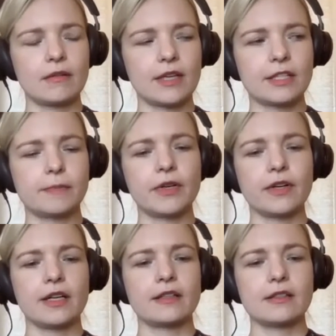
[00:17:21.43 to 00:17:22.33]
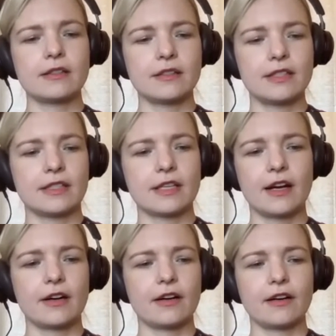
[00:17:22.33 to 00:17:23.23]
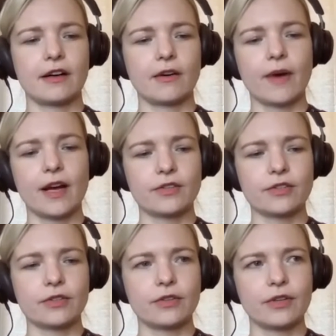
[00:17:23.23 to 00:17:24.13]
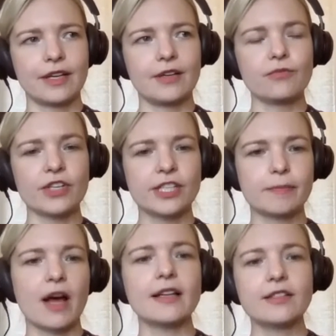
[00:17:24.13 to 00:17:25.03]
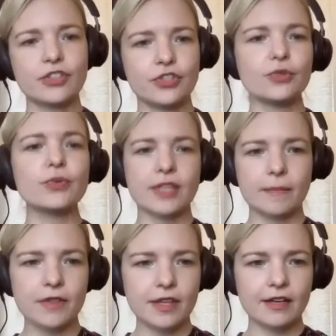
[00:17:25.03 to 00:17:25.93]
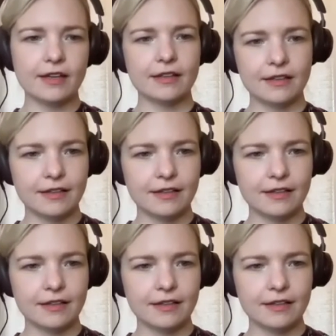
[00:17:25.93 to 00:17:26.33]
experience desire, arousal in response to something.